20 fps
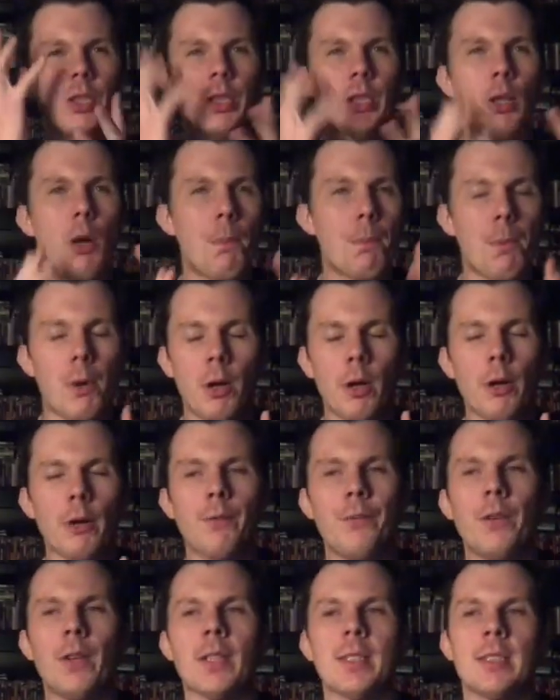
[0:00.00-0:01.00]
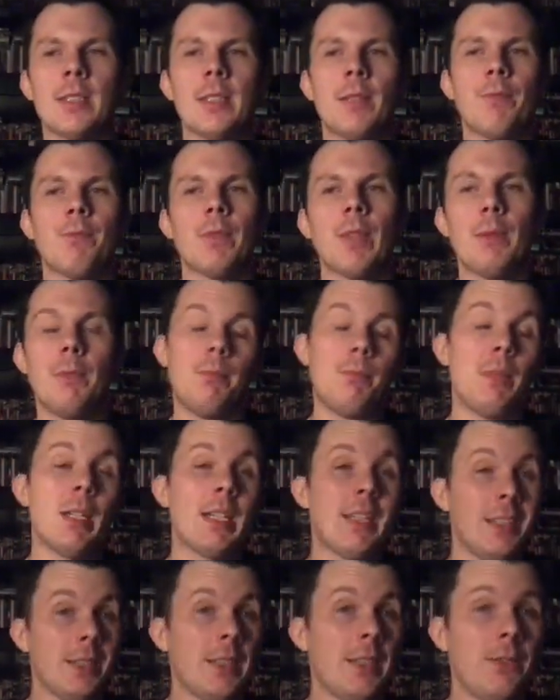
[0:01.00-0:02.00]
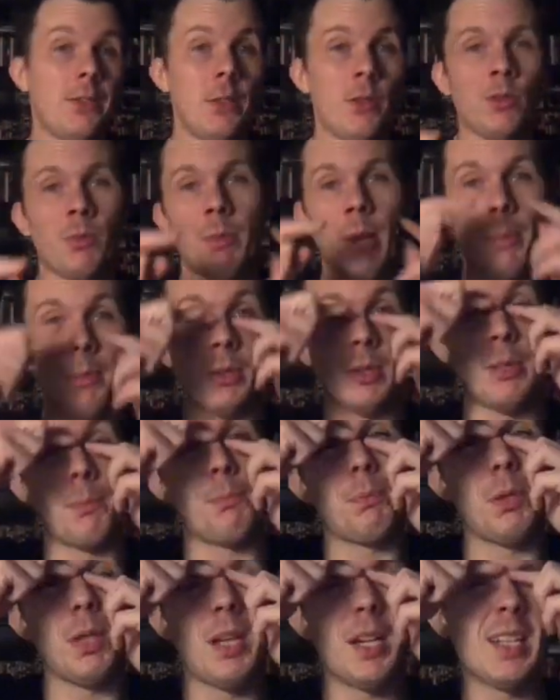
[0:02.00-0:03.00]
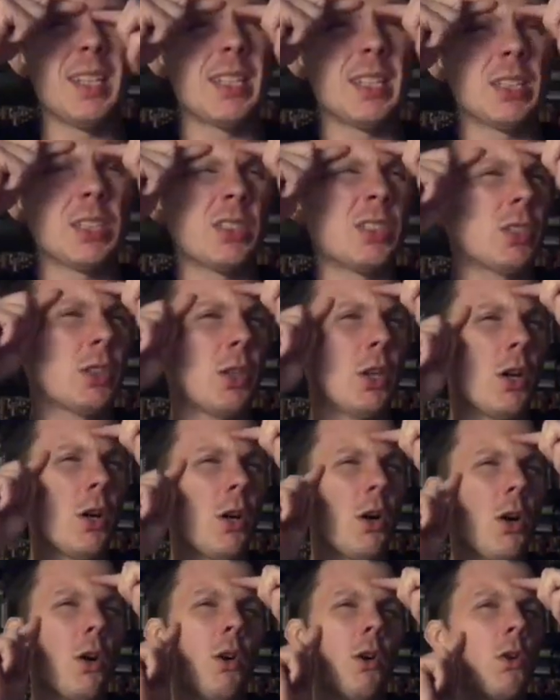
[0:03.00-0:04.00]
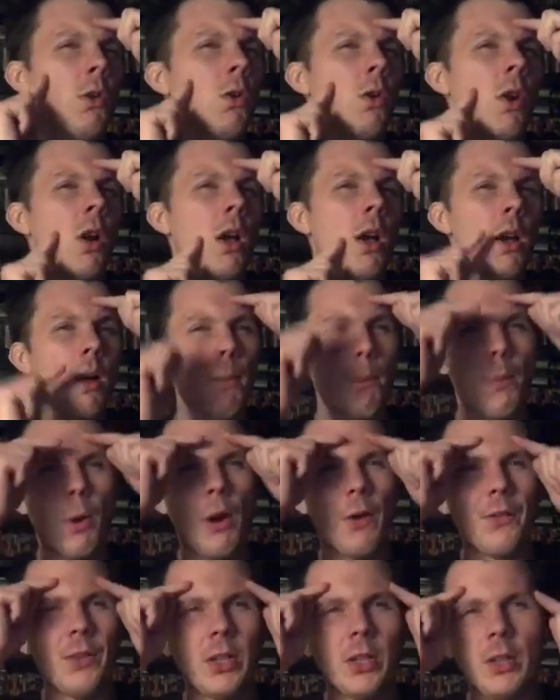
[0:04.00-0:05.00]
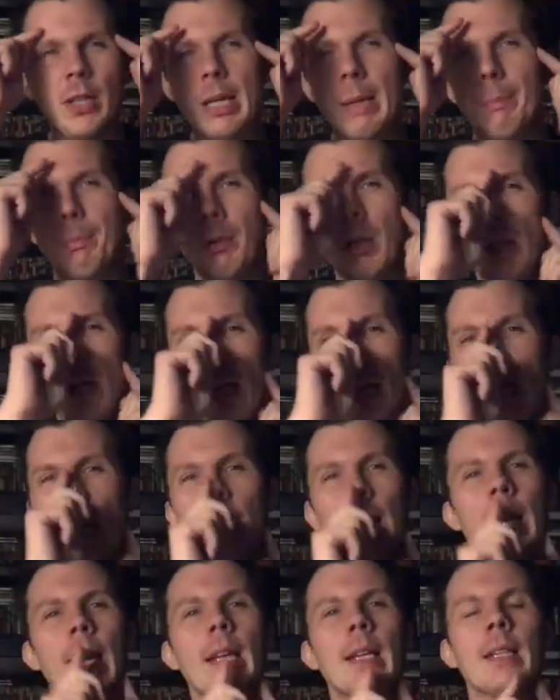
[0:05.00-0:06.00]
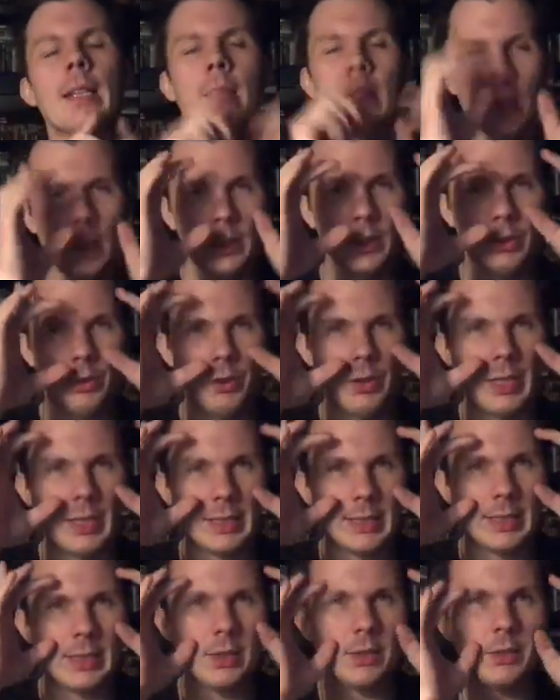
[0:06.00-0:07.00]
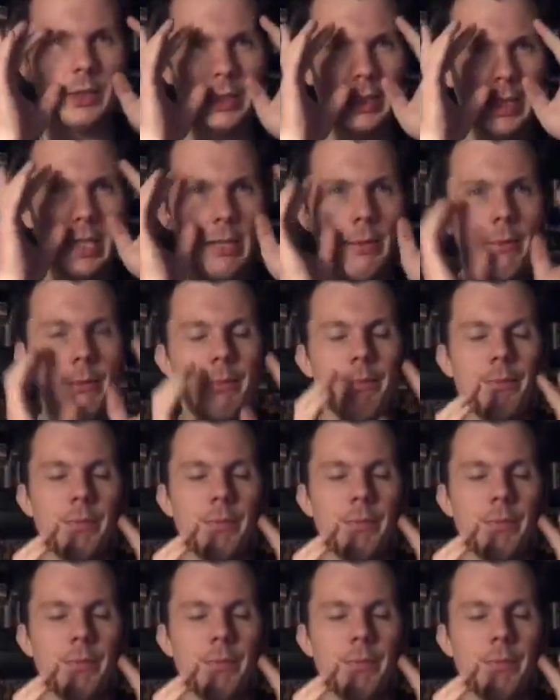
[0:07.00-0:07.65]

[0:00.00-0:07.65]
so perfect? Because if you remember, the blood is so perfectly applied, so you can still see